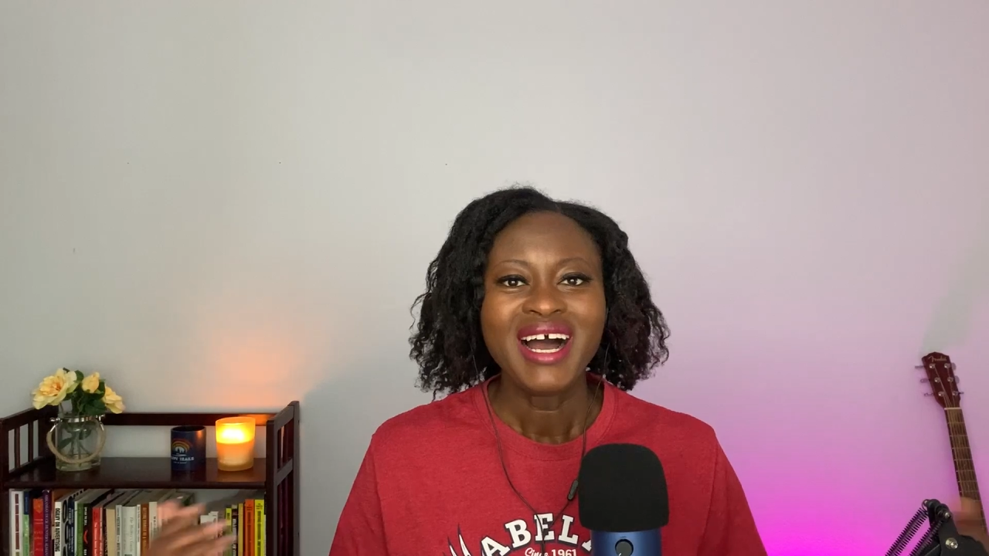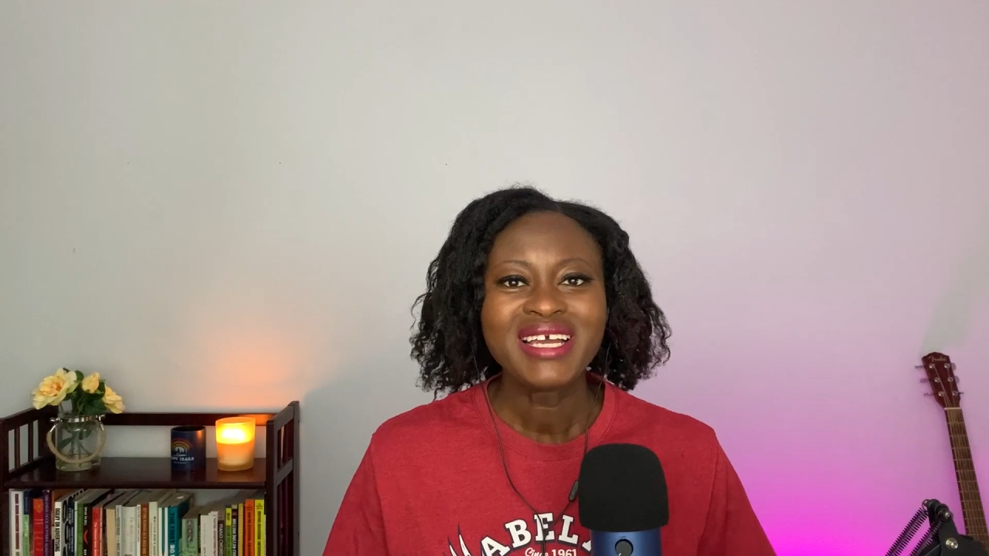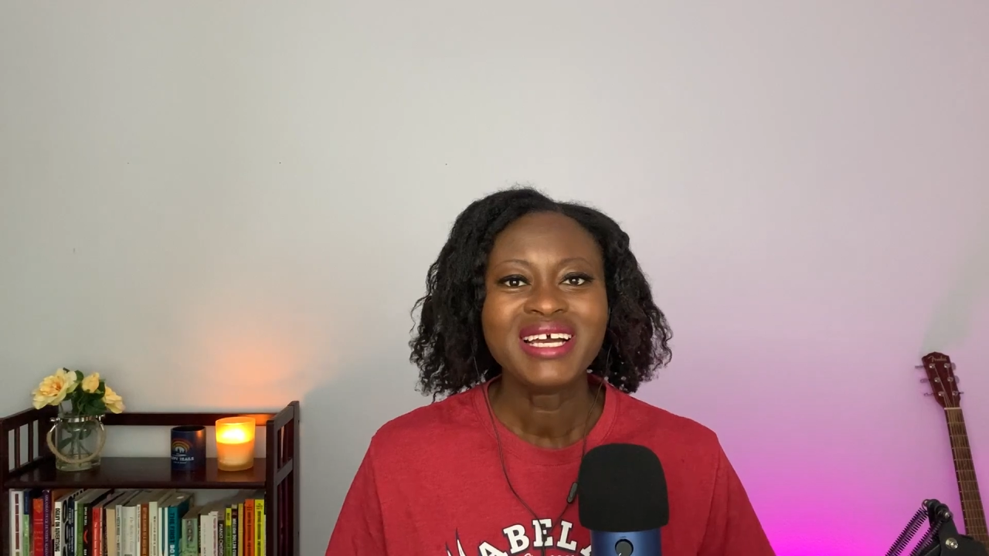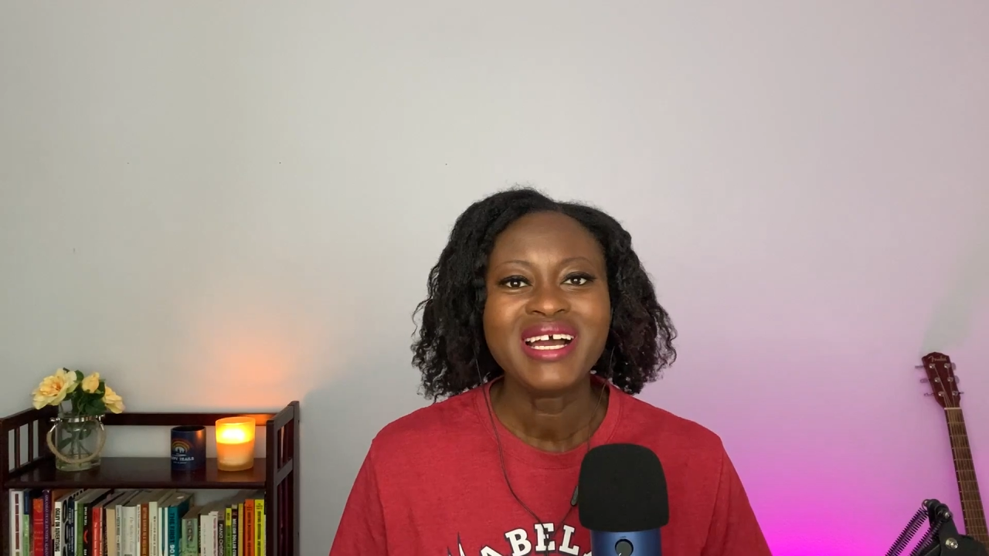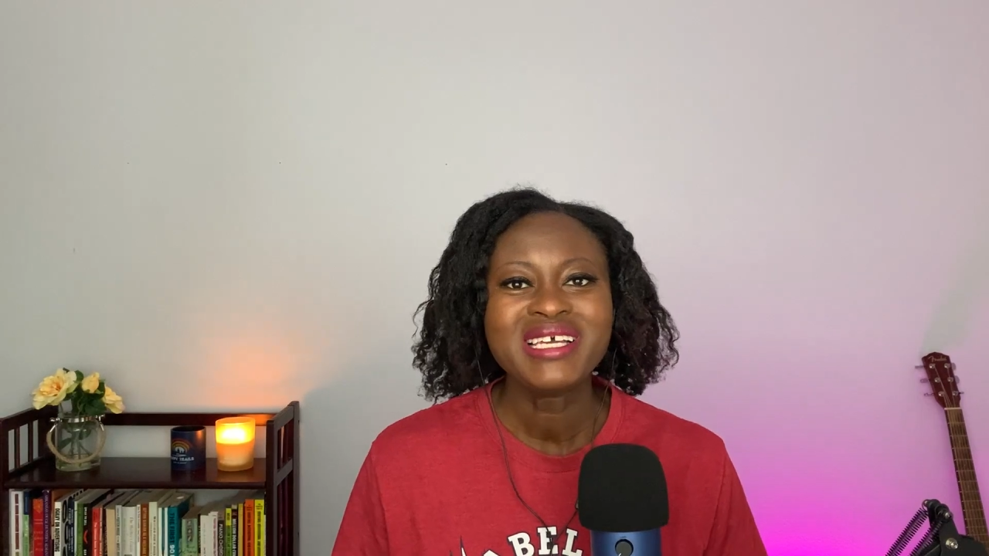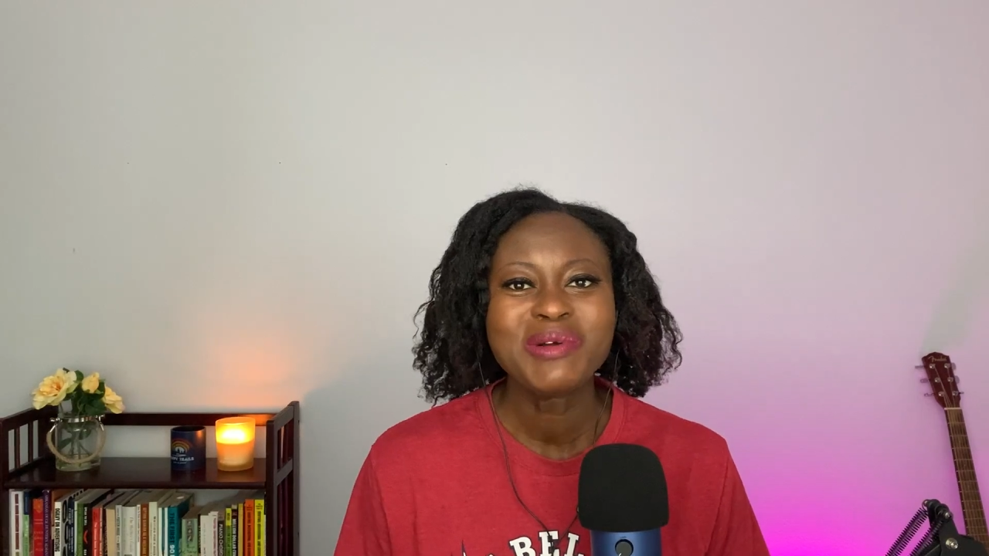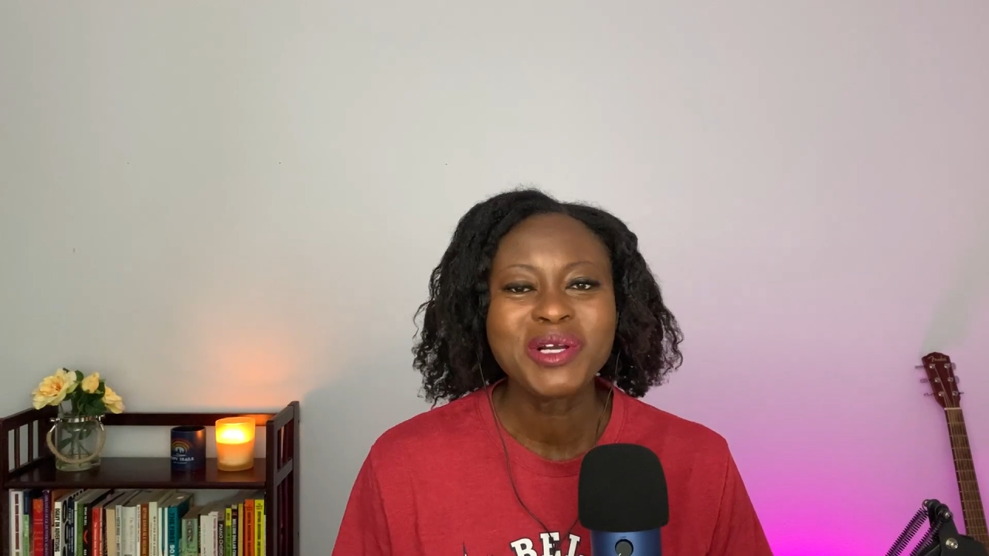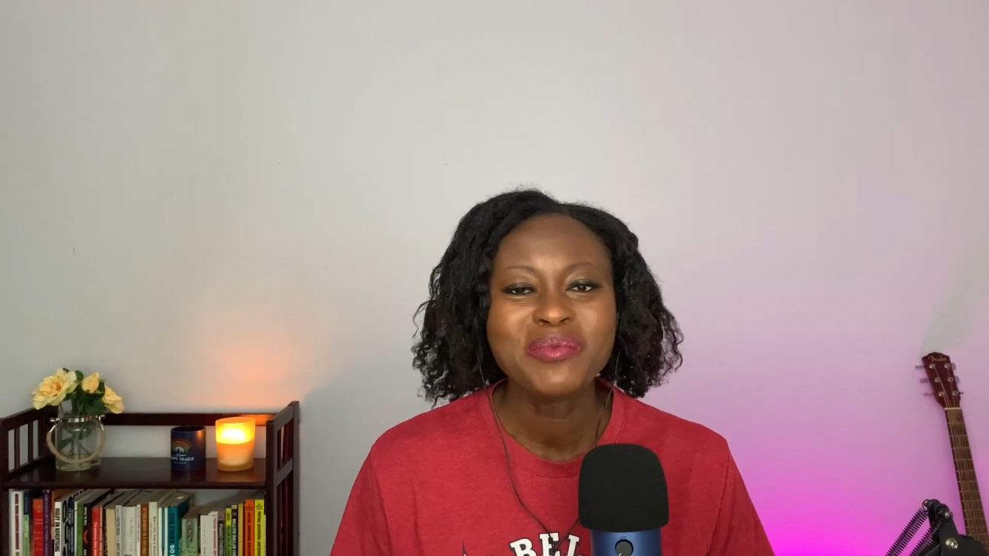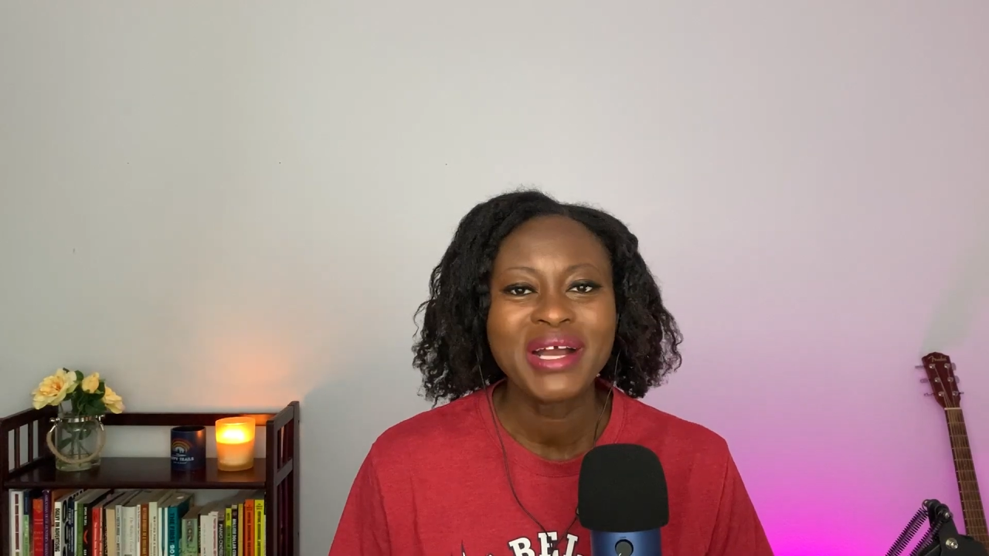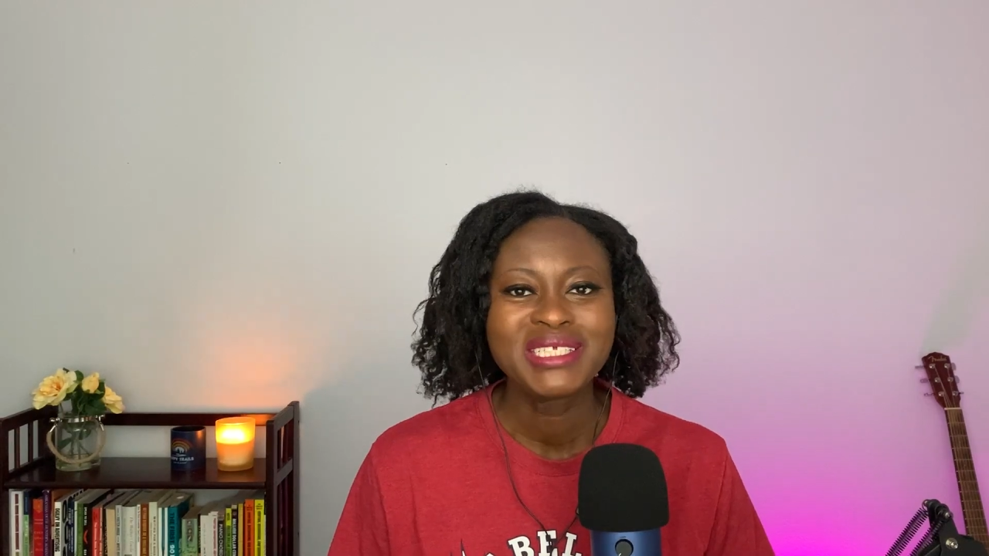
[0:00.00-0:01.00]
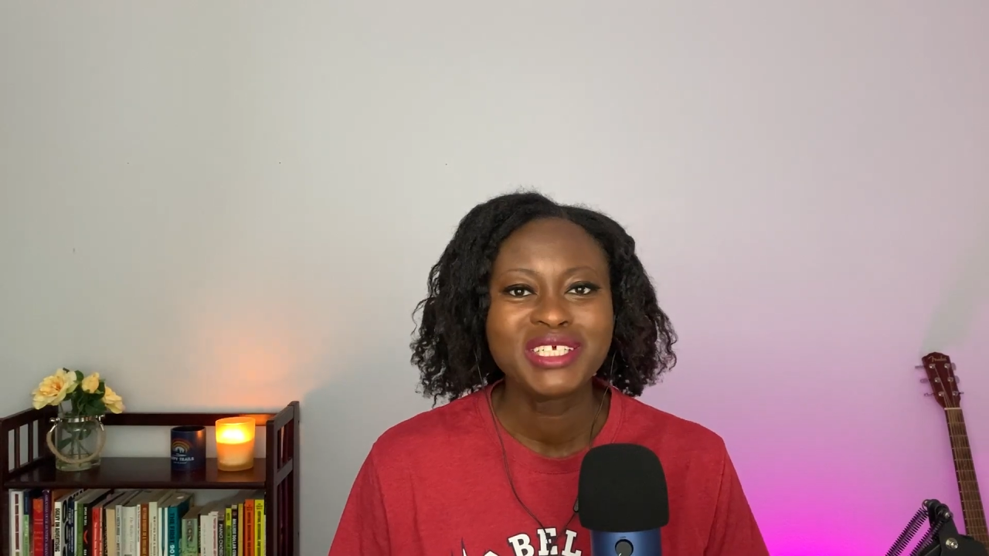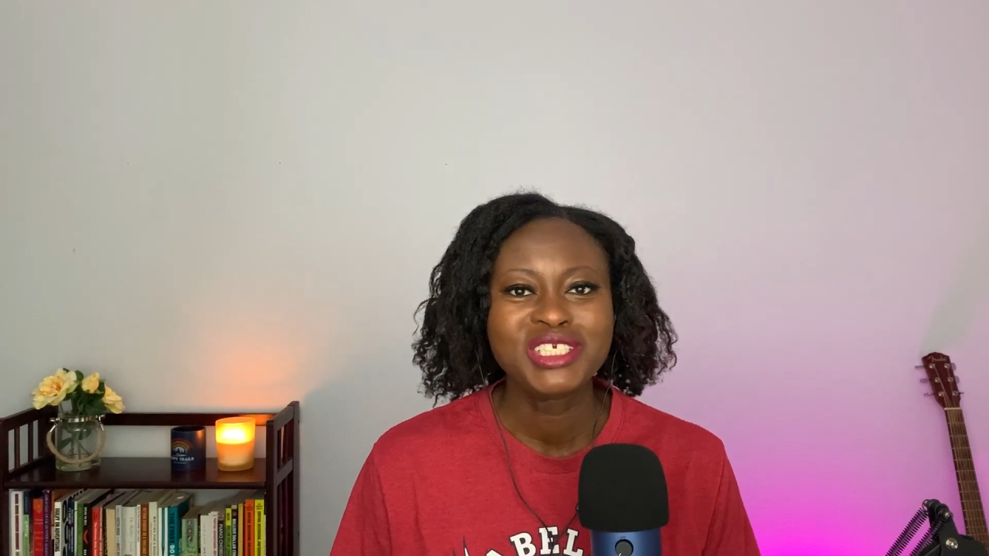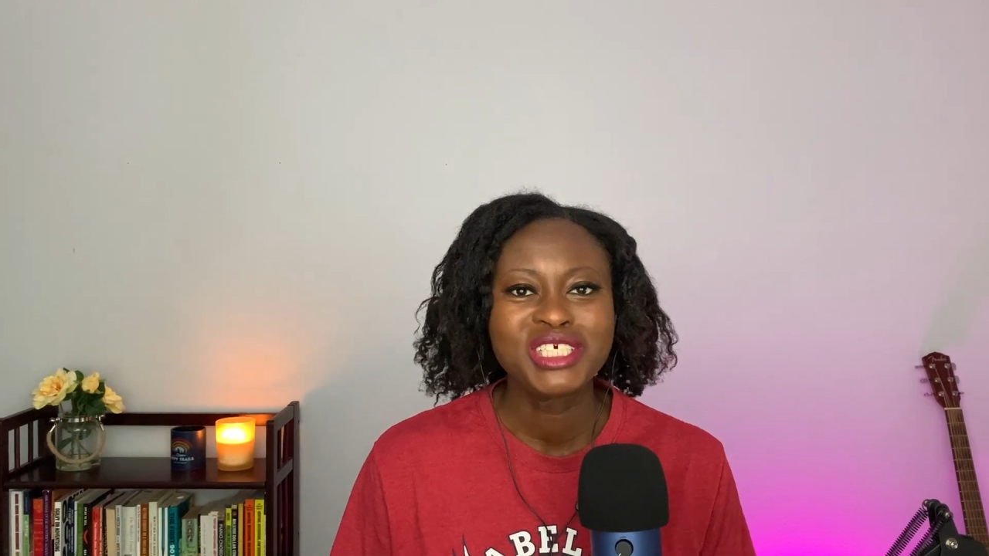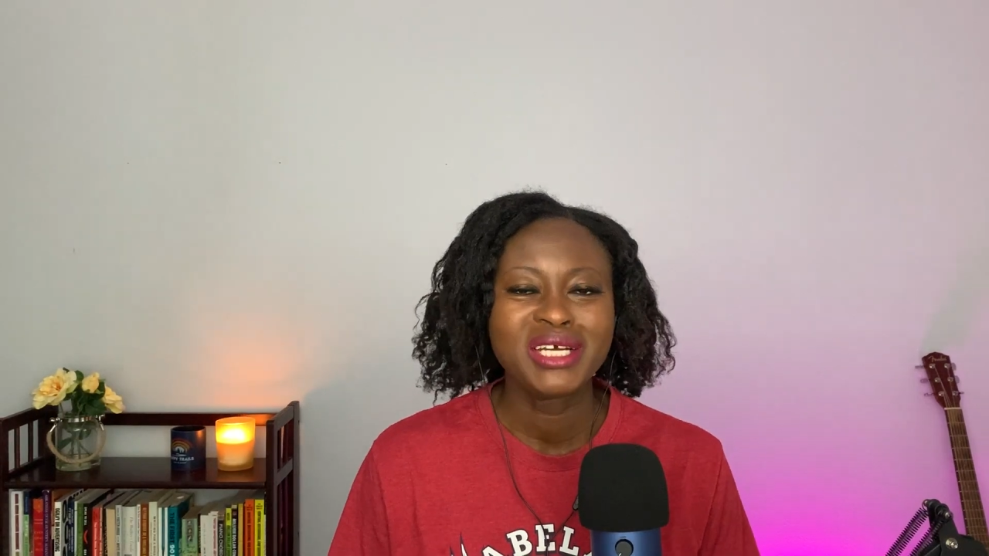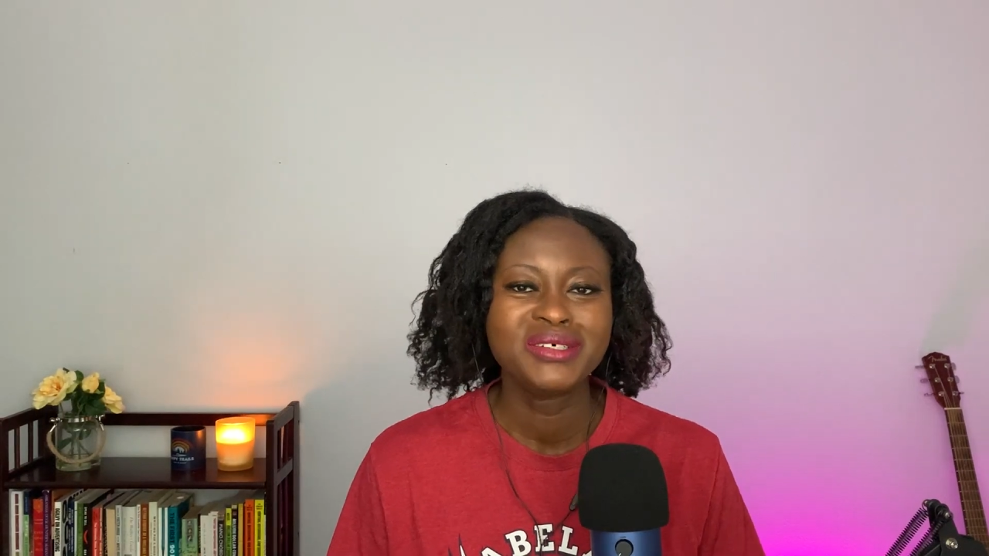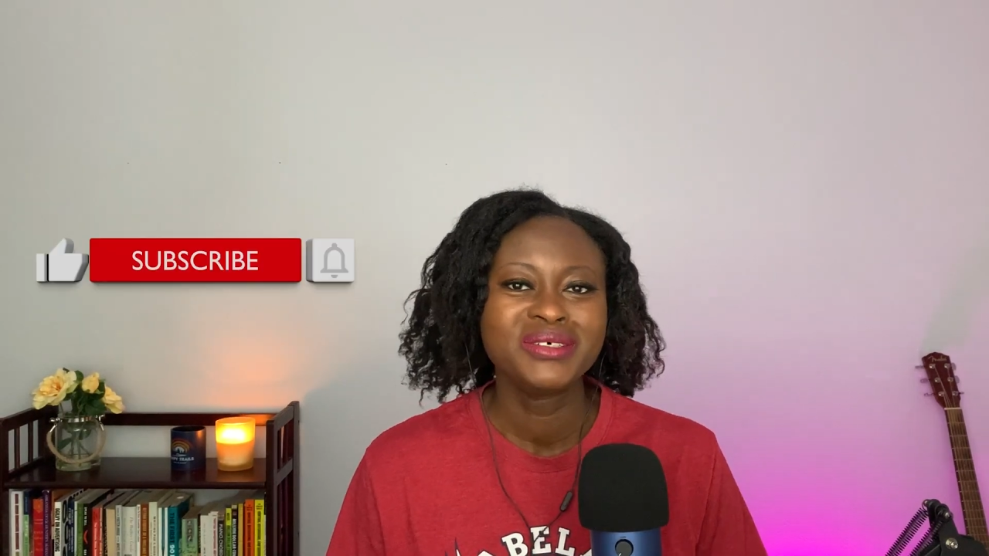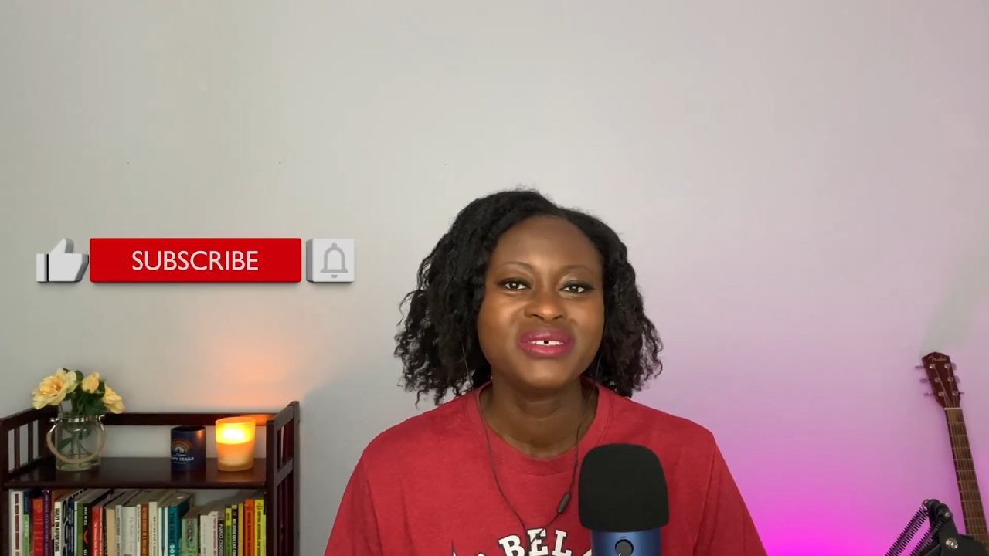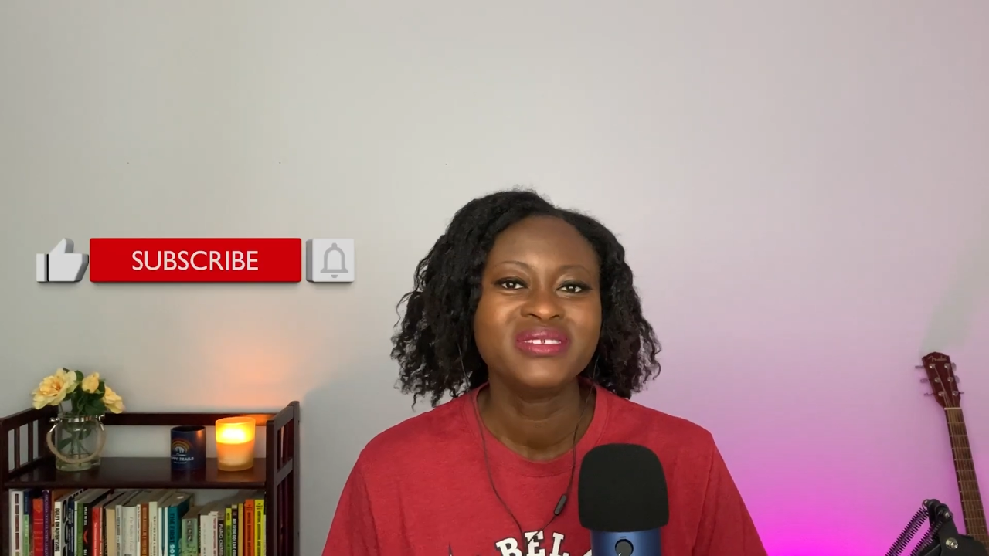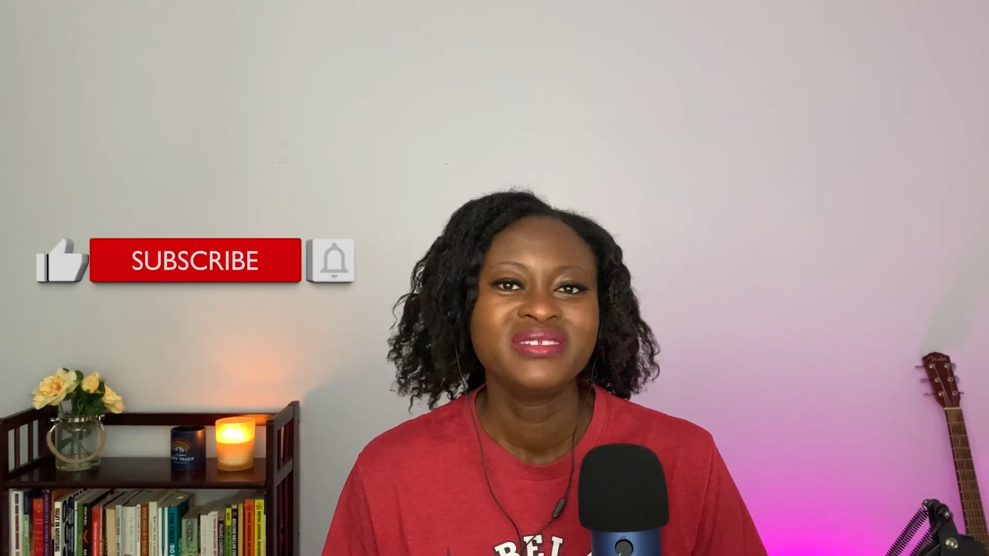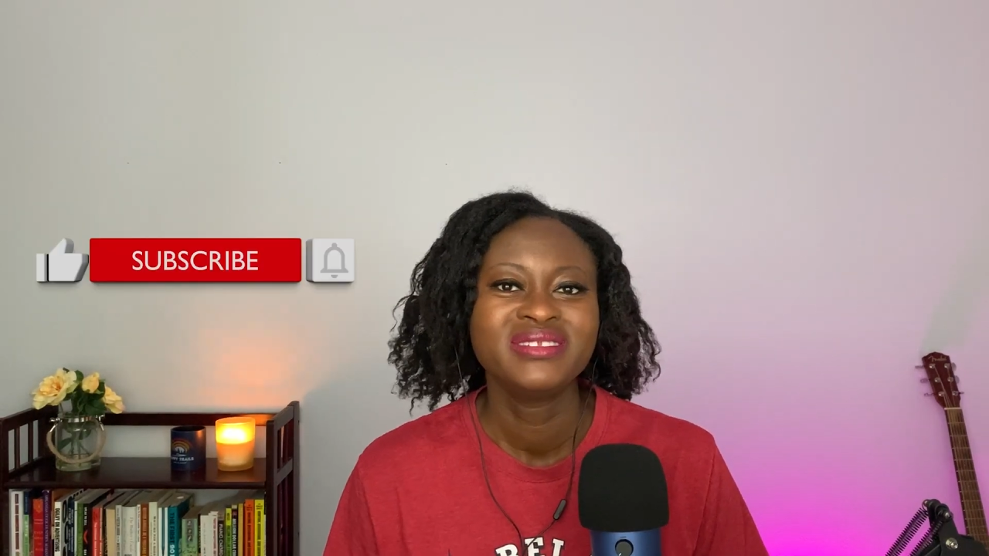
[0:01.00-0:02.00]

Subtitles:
Hi guys, welcome back to the channel.